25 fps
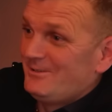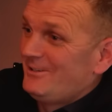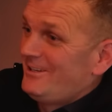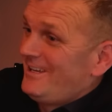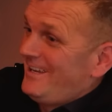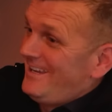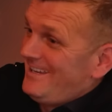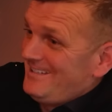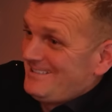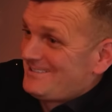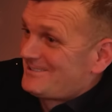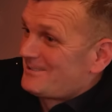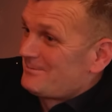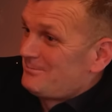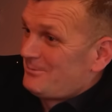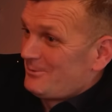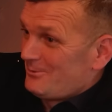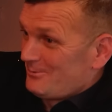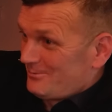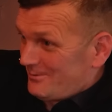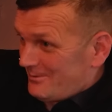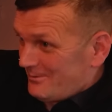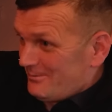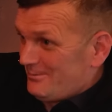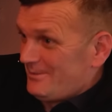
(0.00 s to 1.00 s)
My head's
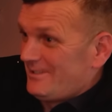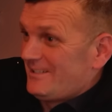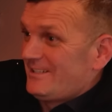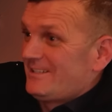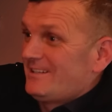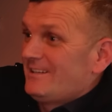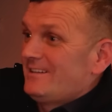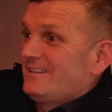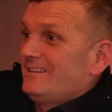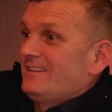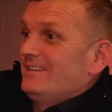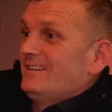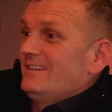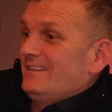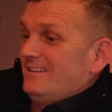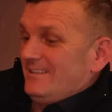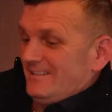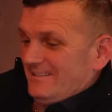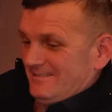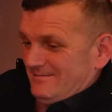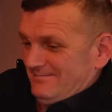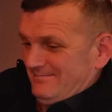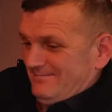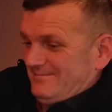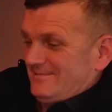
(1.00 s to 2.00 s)
about to wizard
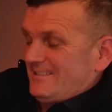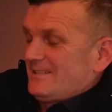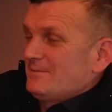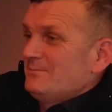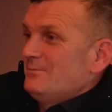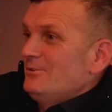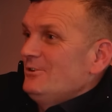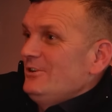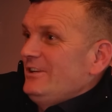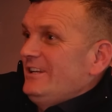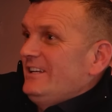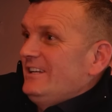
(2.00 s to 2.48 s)
the, the mic.